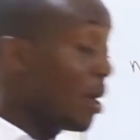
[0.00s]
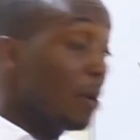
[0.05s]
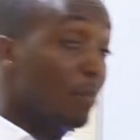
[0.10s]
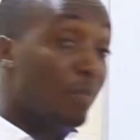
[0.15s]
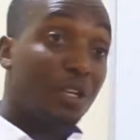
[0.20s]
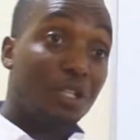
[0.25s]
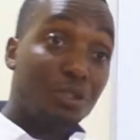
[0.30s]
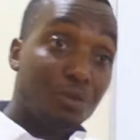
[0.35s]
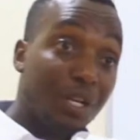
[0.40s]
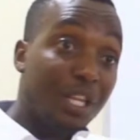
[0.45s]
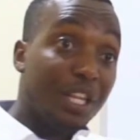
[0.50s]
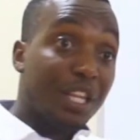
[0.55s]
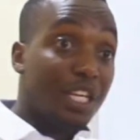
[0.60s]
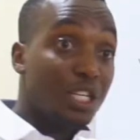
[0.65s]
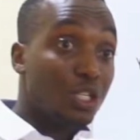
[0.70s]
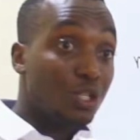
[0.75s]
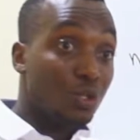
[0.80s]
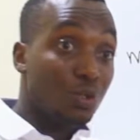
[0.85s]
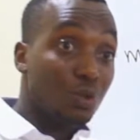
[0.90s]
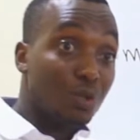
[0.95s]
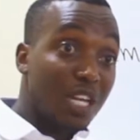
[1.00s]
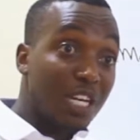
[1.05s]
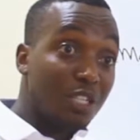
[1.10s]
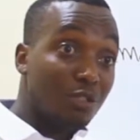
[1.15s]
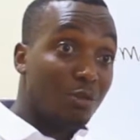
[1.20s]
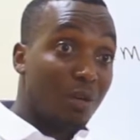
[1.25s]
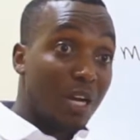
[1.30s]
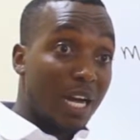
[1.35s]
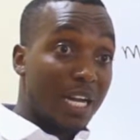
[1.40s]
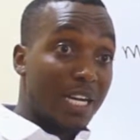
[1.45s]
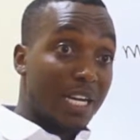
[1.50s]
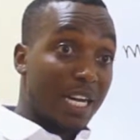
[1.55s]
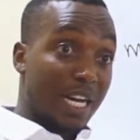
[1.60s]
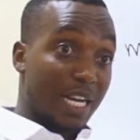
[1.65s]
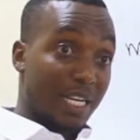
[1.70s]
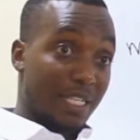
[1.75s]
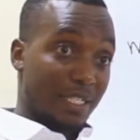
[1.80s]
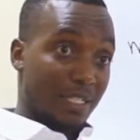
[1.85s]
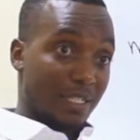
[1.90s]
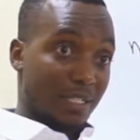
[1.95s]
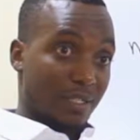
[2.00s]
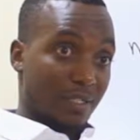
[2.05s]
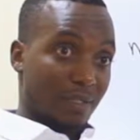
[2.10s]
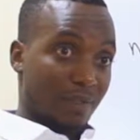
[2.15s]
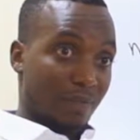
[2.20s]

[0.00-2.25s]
Between these two that we are analyzing.